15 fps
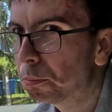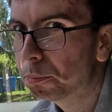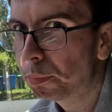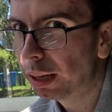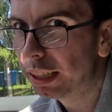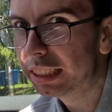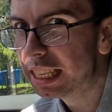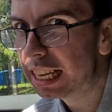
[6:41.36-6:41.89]

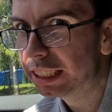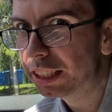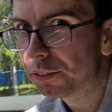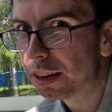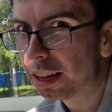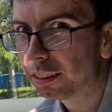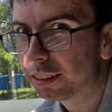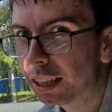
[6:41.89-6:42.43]
but isn't there
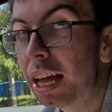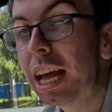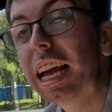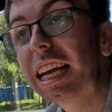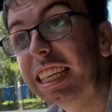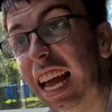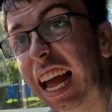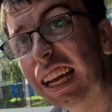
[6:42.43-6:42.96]
something else?
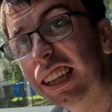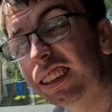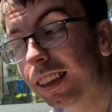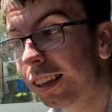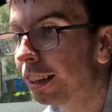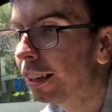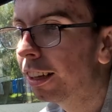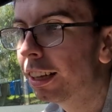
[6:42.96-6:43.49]
Yes,
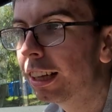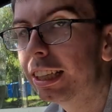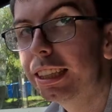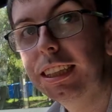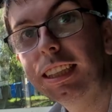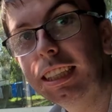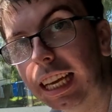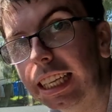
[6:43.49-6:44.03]

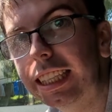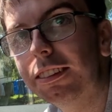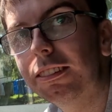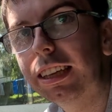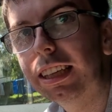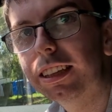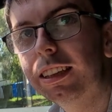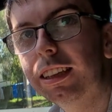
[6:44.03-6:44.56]
there
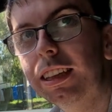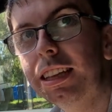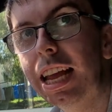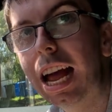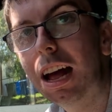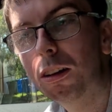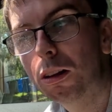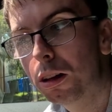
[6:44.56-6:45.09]
is.
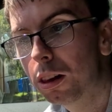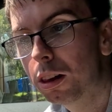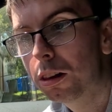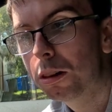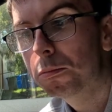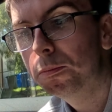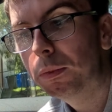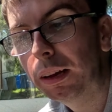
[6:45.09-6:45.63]
Now,
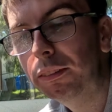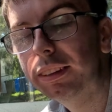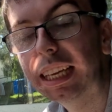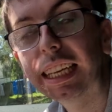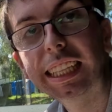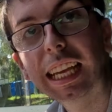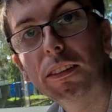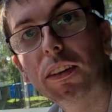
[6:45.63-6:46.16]
with
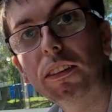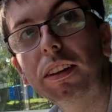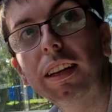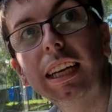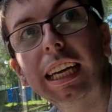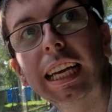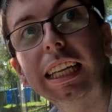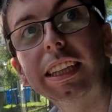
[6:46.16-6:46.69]
this,
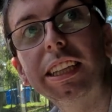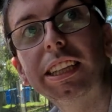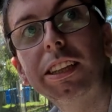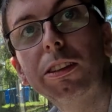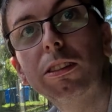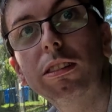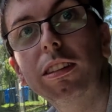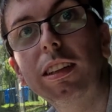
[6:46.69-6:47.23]
however, it's
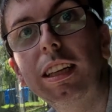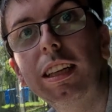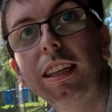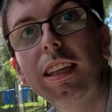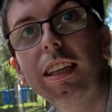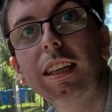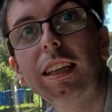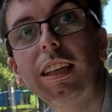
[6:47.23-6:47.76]

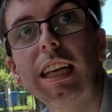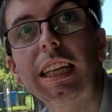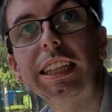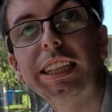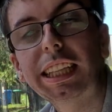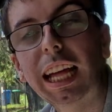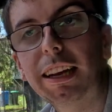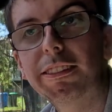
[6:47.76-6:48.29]

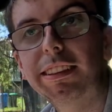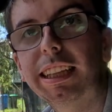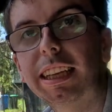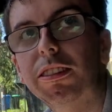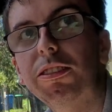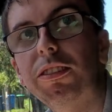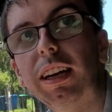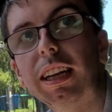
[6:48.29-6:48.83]
salary
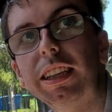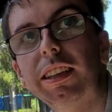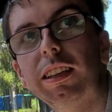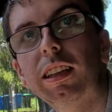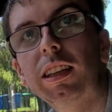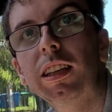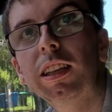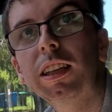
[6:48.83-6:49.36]
sacrificed.
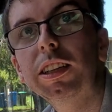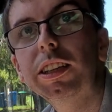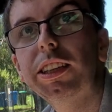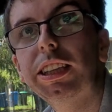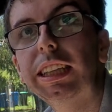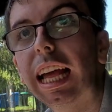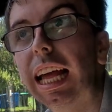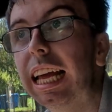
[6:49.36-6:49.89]

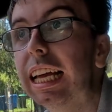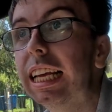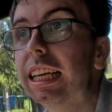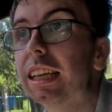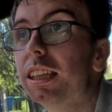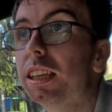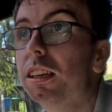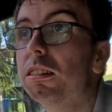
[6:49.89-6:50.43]

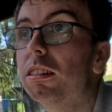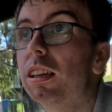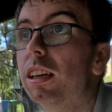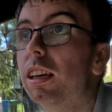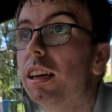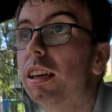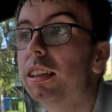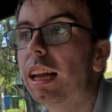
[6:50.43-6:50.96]
Say you
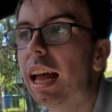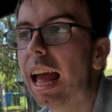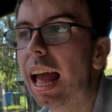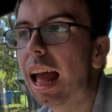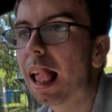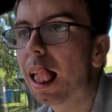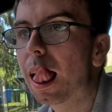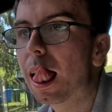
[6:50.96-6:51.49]
earn
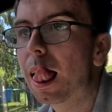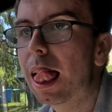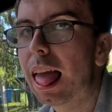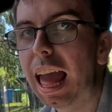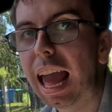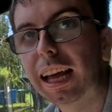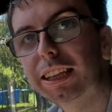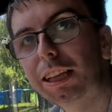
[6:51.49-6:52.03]

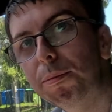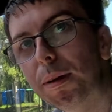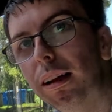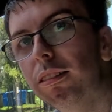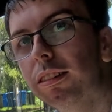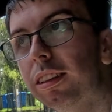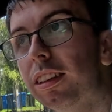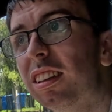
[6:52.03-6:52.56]
X
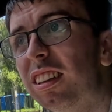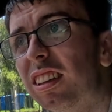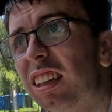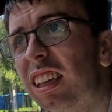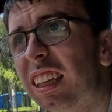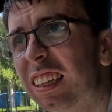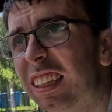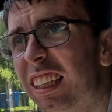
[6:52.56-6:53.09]
amount,
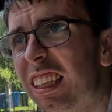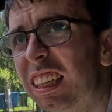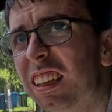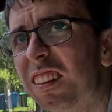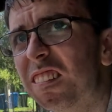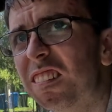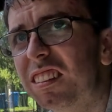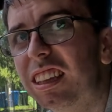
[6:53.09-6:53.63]

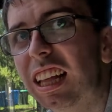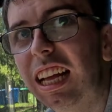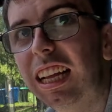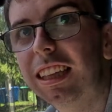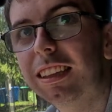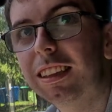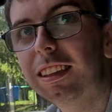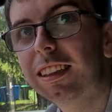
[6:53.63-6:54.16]

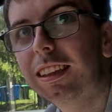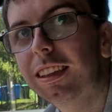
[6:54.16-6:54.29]
then